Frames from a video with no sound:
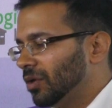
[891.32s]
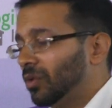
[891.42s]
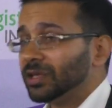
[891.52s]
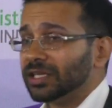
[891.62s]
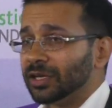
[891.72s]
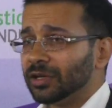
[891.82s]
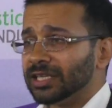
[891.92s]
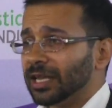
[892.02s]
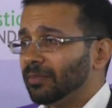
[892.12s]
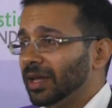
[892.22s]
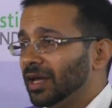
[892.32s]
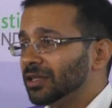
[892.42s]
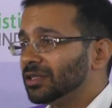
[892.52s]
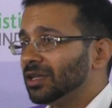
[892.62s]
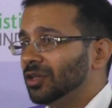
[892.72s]
Which is interesting
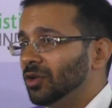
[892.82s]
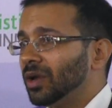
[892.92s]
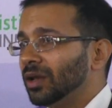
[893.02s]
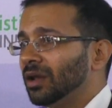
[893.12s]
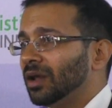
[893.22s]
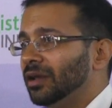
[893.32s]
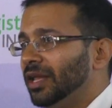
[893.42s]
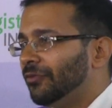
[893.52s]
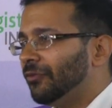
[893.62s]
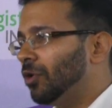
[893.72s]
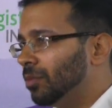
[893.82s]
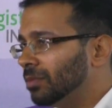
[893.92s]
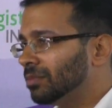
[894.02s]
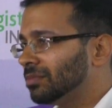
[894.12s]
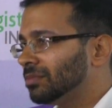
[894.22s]
because you can defoam
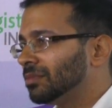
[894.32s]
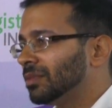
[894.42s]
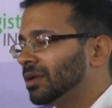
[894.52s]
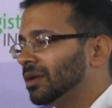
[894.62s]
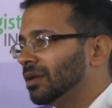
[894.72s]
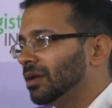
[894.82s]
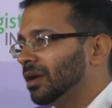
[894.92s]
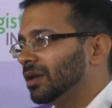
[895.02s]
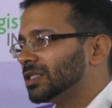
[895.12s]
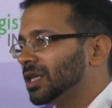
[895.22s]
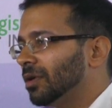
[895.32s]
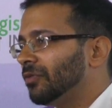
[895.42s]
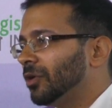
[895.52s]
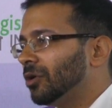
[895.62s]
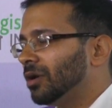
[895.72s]
some of
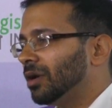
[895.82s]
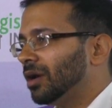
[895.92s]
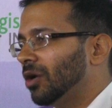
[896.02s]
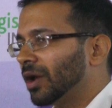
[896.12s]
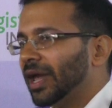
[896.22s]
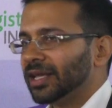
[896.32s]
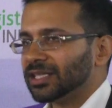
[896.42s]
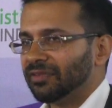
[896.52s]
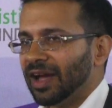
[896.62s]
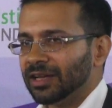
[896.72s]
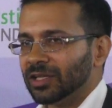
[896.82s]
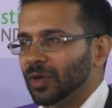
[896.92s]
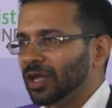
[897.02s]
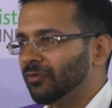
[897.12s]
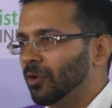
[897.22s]
your organic surfactants where
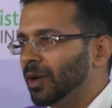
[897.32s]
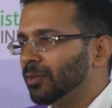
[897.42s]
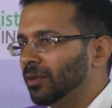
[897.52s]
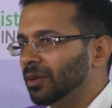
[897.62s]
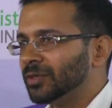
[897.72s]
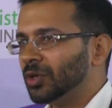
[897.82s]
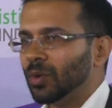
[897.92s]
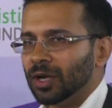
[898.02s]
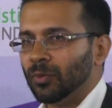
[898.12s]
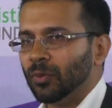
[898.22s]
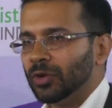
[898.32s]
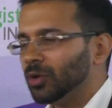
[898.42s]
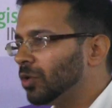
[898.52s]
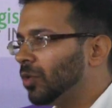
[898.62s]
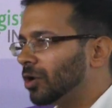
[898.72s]
you have foaming problems, you
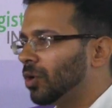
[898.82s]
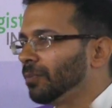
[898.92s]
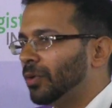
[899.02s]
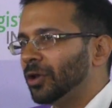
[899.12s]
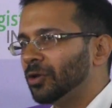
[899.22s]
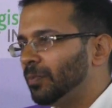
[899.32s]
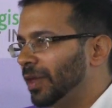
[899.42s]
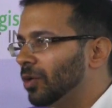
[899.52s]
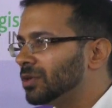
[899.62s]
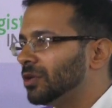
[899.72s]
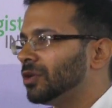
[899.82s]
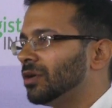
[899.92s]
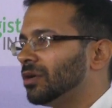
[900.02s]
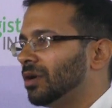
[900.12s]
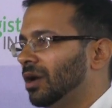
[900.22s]
don't want to go and put in your POs into
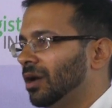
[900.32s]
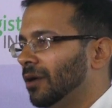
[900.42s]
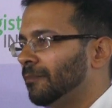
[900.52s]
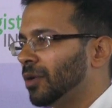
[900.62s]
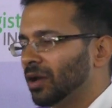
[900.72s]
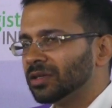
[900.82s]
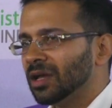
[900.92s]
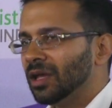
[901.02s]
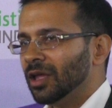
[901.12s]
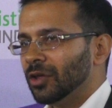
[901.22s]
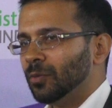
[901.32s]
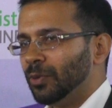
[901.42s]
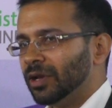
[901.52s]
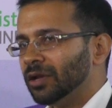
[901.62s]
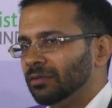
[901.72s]
your products. You
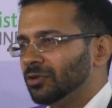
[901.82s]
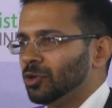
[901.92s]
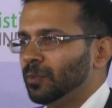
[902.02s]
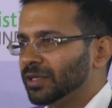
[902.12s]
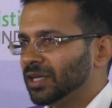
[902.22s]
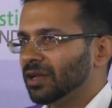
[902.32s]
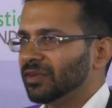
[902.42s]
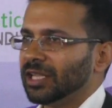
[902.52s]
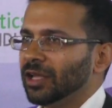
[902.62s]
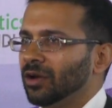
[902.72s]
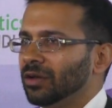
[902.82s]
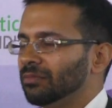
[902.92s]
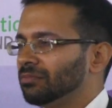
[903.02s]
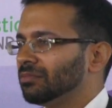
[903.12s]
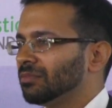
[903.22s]
put in 2% of a silicon
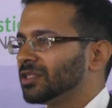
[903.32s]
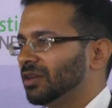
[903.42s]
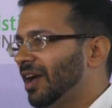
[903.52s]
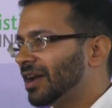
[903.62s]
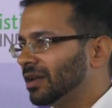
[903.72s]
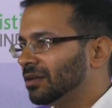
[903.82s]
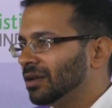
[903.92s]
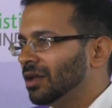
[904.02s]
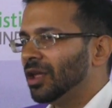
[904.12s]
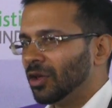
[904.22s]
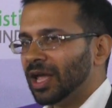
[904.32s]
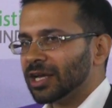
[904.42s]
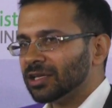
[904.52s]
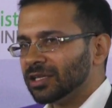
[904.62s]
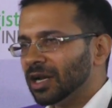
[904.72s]
surfactant, you'll
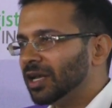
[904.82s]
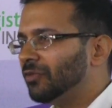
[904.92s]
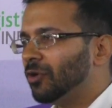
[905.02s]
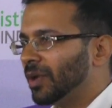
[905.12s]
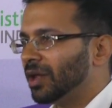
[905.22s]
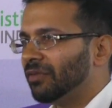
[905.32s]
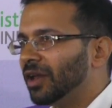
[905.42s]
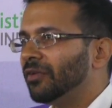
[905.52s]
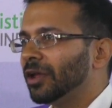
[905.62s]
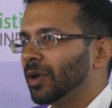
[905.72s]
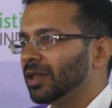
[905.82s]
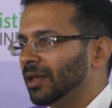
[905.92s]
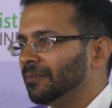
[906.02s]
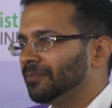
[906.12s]
actually start defoaming it very, very quickly.